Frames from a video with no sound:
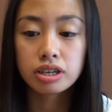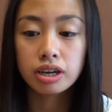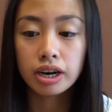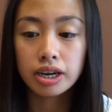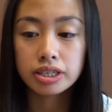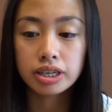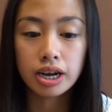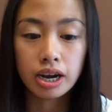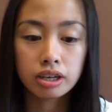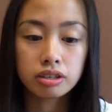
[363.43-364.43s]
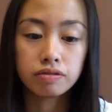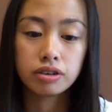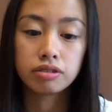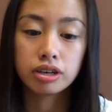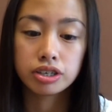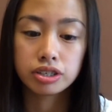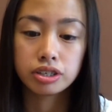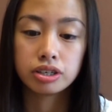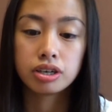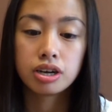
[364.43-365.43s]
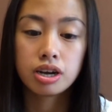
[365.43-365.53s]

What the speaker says: not as an act of aggression,